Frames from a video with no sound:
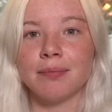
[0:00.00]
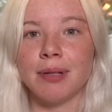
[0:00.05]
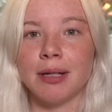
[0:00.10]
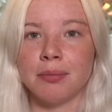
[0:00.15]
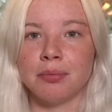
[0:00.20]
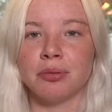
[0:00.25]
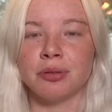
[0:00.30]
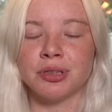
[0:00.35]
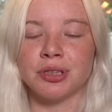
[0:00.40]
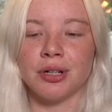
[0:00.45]

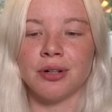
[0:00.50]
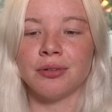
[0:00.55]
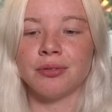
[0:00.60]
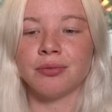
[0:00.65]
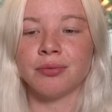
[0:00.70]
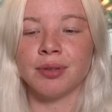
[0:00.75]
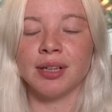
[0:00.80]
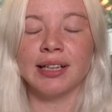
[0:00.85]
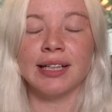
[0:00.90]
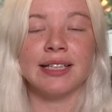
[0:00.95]
people
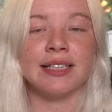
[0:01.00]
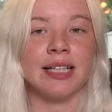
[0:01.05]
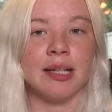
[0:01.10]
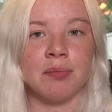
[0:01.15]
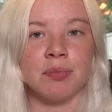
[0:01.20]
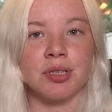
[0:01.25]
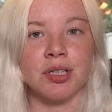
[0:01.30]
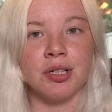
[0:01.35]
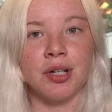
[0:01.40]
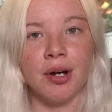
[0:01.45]
don't really
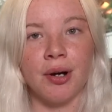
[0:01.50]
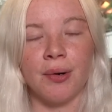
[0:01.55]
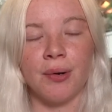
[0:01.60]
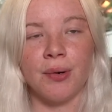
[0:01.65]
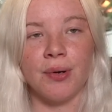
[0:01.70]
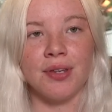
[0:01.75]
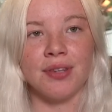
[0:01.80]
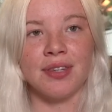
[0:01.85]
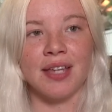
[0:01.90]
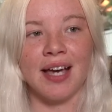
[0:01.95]
seem to
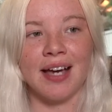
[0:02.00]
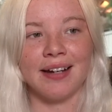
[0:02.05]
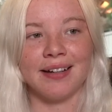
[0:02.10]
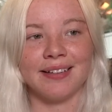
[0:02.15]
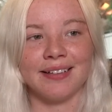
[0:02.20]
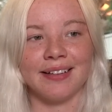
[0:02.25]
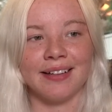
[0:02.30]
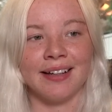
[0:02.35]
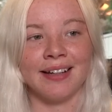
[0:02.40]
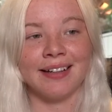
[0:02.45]
know
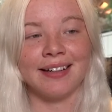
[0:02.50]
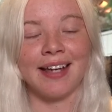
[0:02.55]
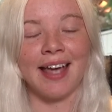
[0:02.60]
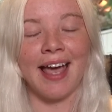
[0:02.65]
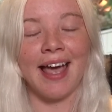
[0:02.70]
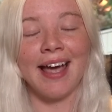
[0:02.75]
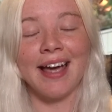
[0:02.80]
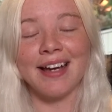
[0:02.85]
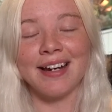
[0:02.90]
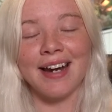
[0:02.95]
that it
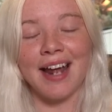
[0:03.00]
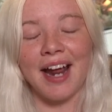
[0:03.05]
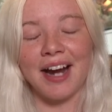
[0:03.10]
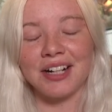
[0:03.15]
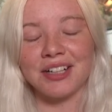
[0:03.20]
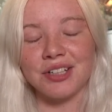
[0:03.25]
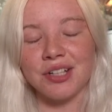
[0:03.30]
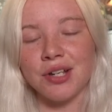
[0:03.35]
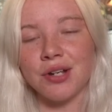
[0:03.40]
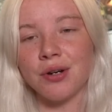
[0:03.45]
can
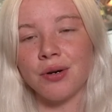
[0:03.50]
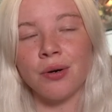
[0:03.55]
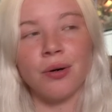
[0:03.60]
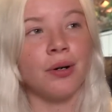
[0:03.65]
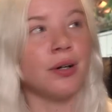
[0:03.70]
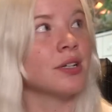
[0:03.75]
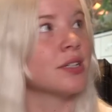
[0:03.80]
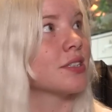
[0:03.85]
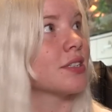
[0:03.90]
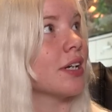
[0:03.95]
actually
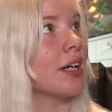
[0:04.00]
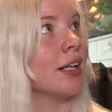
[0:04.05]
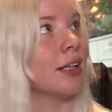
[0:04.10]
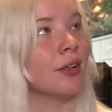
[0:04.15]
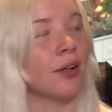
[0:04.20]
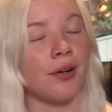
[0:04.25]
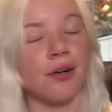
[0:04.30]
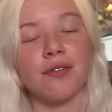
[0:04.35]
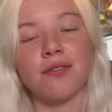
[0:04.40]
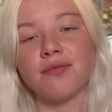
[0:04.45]
cause a
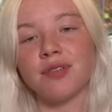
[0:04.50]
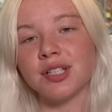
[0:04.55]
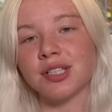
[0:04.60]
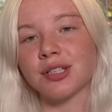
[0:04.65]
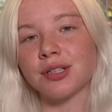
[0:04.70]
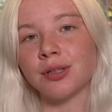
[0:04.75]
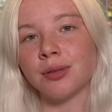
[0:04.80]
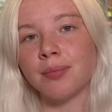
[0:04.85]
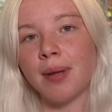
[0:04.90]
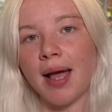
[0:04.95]
lot of
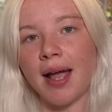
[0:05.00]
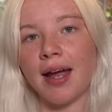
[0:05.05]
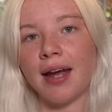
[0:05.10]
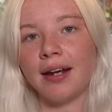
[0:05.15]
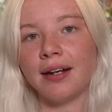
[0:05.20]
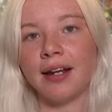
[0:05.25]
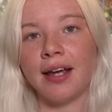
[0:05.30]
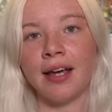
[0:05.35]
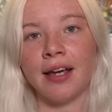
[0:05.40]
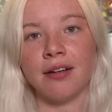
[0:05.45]
physical
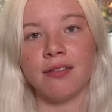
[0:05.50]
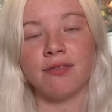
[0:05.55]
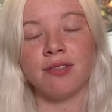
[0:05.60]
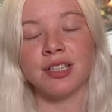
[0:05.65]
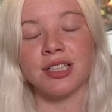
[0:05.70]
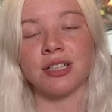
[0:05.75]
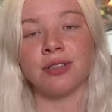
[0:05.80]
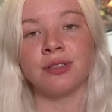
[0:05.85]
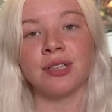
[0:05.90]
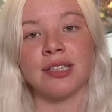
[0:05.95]
pain and
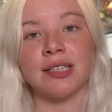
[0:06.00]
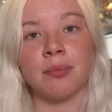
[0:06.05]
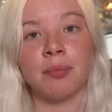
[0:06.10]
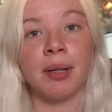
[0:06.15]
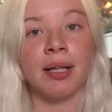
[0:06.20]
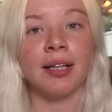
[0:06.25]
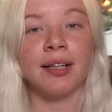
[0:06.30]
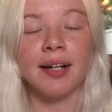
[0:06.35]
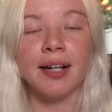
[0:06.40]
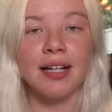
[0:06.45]
physical
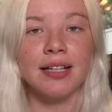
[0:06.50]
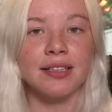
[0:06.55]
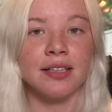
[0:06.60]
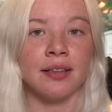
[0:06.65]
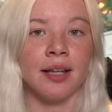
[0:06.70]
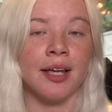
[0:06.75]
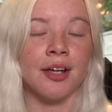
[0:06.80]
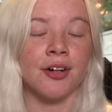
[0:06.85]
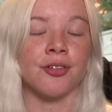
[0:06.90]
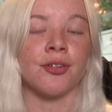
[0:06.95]
disabilities
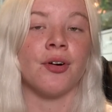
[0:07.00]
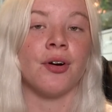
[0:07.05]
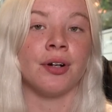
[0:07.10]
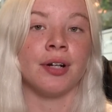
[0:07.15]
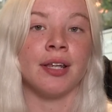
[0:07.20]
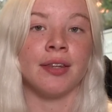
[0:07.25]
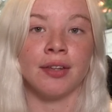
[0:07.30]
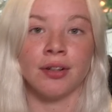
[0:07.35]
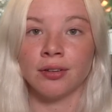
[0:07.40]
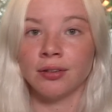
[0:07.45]
later
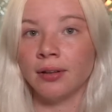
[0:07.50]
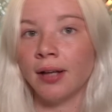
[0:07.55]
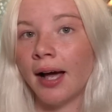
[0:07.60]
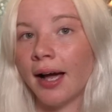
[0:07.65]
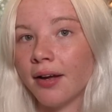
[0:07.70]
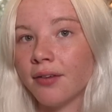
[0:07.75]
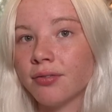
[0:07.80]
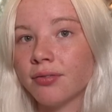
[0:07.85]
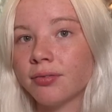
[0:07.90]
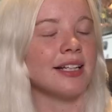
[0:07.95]
on in their
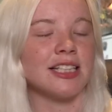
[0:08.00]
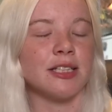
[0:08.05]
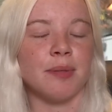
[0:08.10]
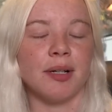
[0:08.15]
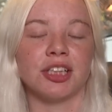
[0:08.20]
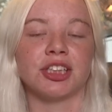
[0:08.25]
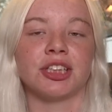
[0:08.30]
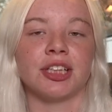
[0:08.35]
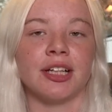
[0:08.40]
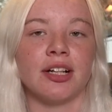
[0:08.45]
life,
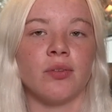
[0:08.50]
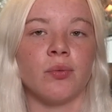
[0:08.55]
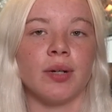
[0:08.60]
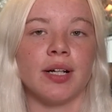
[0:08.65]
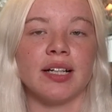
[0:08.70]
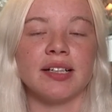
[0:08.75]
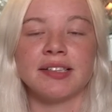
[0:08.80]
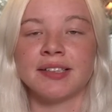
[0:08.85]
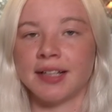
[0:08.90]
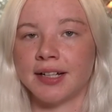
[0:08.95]
especially
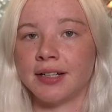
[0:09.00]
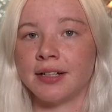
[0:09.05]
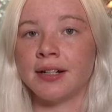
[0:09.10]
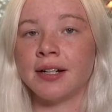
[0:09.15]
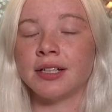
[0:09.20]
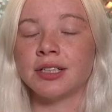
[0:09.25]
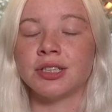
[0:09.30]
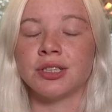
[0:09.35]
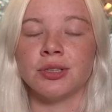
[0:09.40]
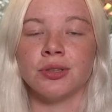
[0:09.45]
when it's
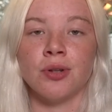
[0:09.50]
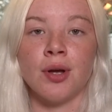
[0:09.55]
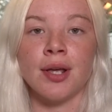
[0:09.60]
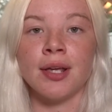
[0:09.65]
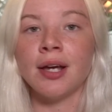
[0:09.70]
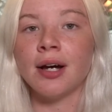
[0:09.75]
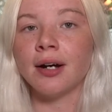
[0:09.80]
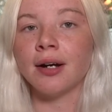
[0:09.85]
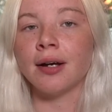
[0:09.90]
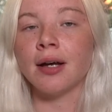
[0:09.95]
done to
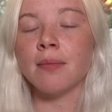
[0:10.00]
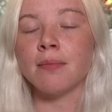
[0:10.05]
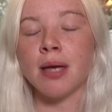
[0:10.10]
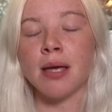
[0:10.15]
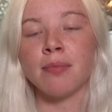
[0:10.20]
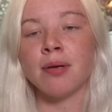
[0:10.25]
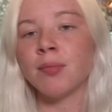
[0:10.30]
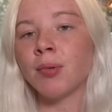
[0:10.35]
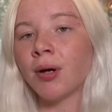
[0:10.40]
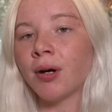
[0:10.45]
young
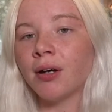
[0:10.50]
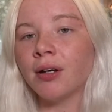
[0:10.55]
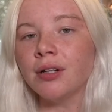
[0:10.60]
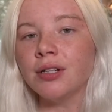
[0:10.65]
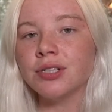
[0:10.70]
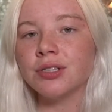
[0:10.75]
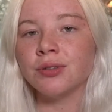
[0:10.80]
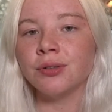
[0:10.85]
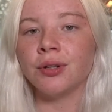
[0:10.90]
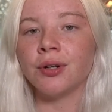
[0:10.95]
baby
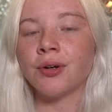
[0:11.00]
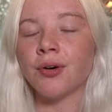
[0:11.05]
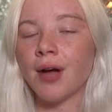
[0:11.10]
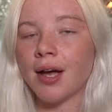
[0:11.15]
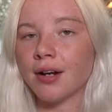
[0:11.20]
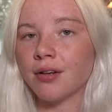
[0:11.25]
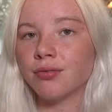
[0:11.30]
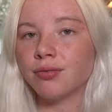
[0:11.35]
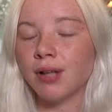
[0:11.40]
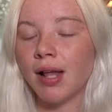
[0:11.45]
birds who don't know
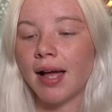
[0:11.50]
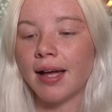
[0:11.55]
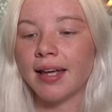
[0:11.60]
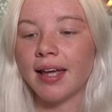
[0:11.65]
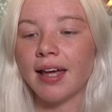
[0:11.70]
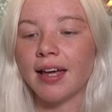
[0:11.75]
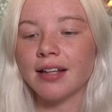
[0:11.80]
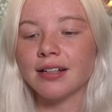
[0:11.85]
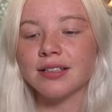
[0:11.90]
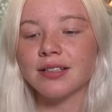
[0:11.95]
how to fly
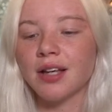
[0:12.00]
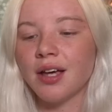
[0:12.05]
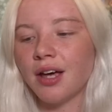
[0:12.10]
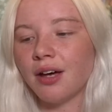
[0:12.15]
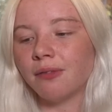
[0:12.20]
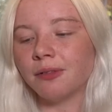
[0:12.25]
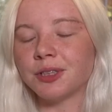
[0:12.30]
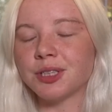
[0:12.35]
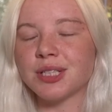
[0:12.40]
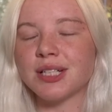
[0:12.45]
yet,
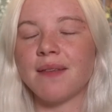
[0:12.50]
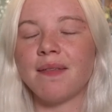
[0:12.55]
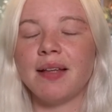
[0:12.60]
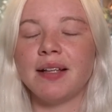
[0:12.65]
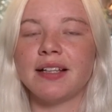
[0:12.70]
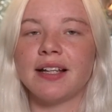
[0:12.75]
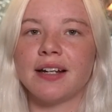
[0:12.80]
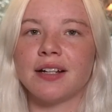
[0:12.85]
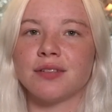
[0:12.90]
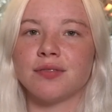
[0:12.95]
which is
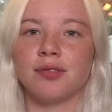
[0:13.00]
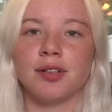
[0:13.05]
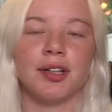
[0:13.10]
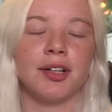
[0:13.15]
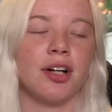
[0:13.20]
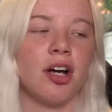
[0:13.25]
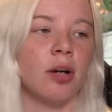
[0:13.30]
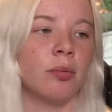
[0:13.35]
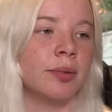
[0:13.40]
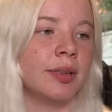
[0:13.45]
something that is
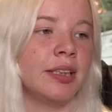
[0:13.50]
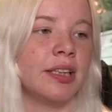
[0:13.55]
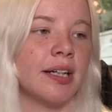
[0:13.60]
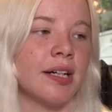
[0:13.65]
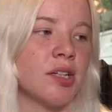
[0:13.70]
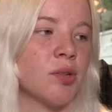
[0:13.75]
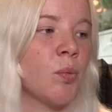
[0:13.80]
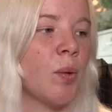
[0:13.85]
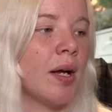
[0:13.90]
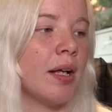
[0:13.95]
very commonly
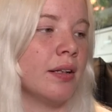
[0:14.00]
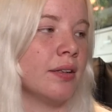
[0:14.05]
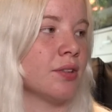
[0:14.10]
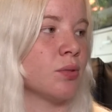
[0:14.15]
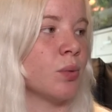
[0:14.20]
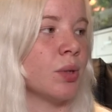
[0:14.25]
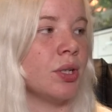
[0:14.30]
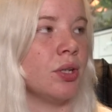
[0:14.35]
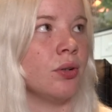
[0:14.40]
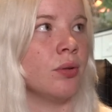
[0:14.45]
done as well,
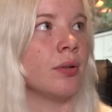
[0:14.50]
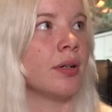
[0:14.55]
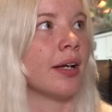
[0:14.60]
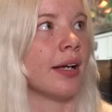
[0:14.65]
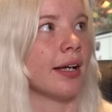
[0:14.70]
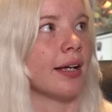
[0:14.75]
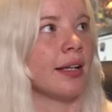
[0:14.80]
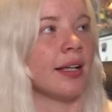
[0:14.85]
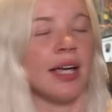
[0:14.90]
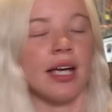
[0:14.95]
is when you
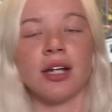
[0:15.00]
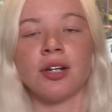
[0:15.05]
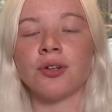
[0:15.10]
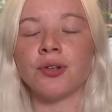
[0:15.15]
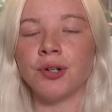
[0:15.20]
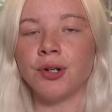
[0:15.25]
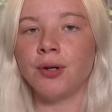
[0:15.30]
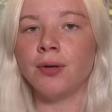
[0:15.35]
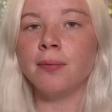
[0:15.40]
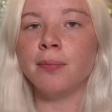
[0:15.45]
get
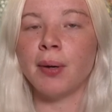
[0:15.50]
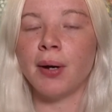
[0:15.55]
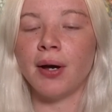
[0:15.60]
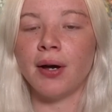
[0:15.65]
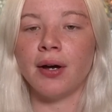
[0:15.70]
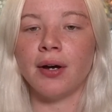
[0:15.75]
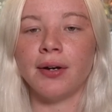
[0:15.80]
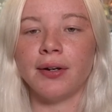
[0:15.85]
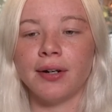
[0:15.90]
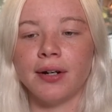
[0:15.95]
your new
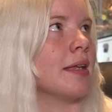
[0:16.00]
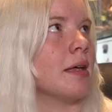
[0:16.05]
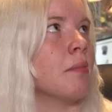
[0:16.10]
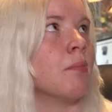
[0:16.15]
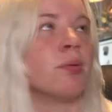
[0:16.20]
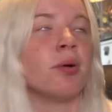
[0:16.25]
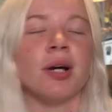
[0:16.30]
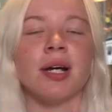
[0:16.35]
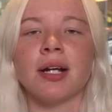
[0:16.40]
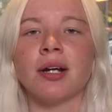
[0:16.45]
bird,
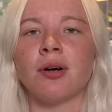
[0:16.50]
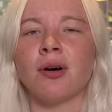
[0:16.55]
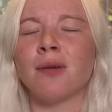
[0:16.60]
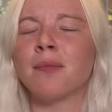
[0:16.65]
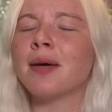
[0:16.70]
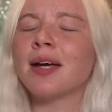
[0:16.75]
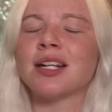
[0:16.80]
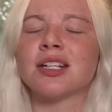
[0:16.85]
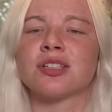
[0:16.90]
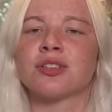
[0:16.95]
the breeder
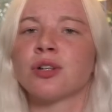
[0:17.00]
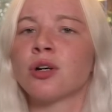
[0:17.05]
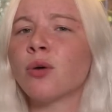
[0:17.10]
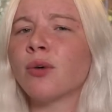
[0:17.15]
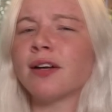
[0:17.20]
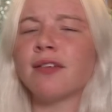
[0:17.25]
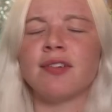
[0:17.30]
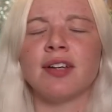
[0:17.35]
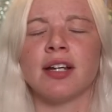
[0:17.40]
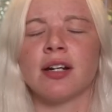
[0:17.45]
or pet store,
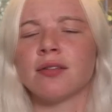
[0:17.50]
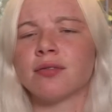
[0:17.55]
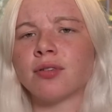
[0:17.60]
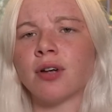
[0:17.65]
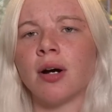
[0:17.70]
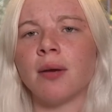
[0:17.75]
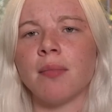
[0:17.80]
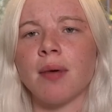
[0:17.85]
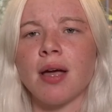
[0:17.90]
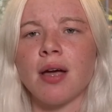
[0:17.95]
whatever you get it
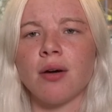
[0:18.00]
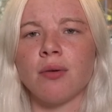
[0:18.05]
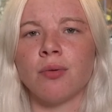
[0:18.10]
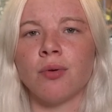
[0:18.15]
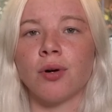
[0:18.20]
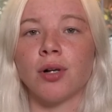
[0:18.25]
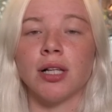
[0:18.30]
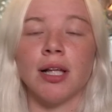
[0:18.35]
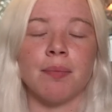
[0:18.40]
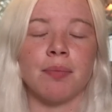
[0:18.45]
from,
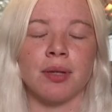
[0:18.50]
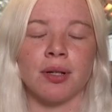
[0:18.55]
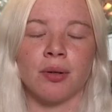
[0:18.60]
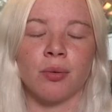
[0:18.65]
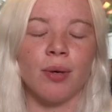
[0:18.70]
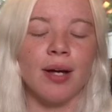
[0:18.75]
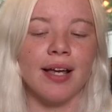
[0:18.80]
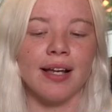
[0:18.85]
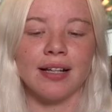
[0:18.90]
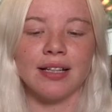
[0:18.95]
will clip
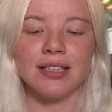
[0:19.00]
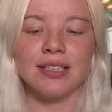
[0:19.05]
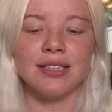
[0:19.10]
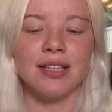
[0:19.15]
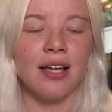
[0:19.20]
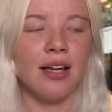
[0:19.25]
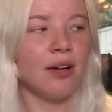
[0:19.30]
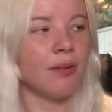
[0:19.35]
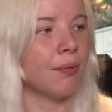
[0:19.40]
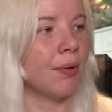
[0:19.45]
their
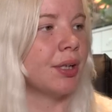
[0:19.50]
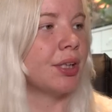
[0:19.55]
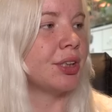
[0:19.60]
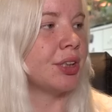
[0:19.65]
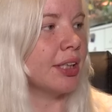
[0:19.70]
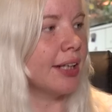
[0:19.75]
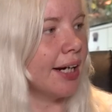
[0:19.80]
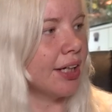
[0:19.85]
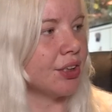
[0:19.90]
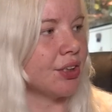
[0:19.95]
wings, which
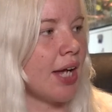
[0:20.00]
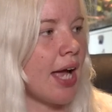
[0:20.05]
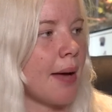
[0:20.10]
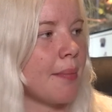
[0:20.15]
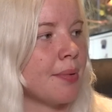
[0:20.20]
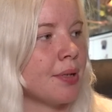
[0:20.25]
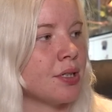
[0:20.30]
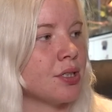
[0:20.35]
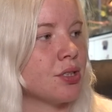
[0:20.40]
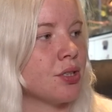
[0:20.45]
did actually
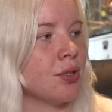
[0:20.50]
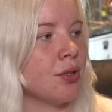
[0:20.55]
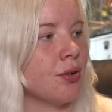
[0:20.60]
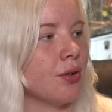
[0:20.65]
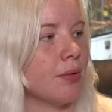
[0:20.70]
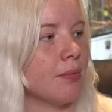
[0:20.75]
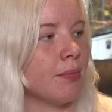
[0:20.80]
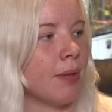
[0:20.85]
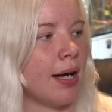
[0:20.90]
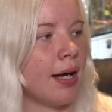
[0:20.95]
happen
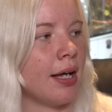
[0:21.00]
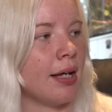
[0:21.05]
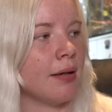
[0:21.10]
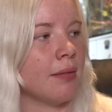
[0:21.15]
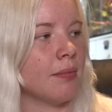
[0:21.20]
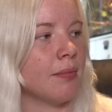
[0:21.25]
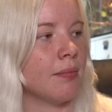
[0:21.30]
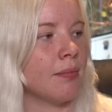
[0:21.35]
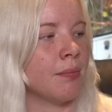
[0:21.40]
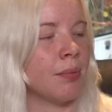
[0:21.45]
to
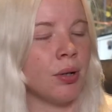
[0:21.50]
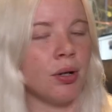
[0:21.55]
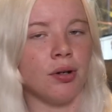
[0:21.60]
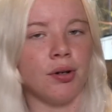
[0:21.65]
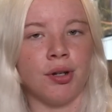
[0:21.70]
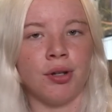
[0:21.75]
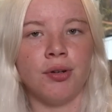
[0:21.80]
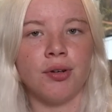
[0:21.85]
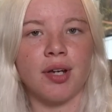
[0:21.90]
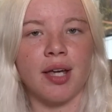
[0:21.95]
my
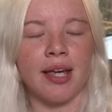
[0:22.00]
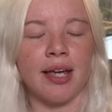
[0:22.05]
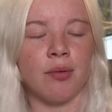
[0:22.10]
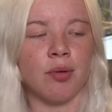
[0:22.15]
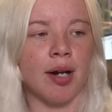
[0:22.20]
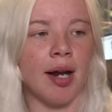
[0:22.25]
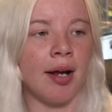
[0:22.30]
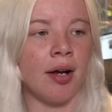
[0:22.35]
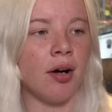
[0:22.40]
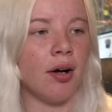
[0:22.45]
bird Yuki.
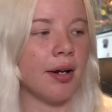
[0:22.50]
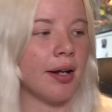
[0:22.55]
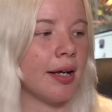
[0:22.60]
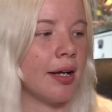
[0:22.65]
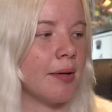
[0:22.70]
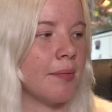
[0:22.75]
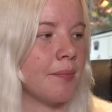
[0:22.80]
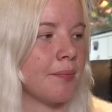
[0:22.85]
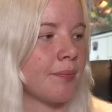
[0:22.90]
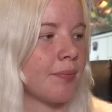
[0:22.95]
When I got
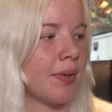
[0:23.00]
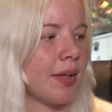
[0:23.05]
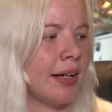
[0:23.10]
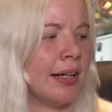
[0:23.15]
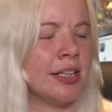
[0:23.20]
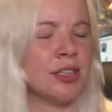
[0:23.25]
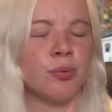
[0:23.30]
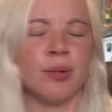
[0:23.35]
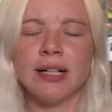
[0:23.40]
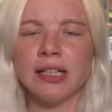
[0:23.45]
him,
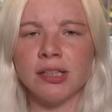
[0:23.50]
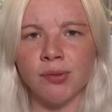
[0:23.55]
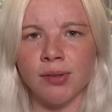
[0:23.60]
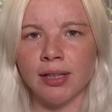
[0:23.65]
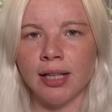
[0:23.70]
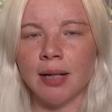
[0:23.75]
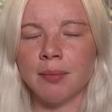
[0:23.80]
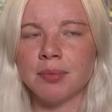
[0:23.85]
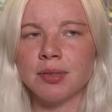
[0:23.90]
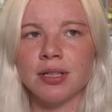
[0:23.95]
his wings were
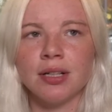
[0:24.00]
clipped,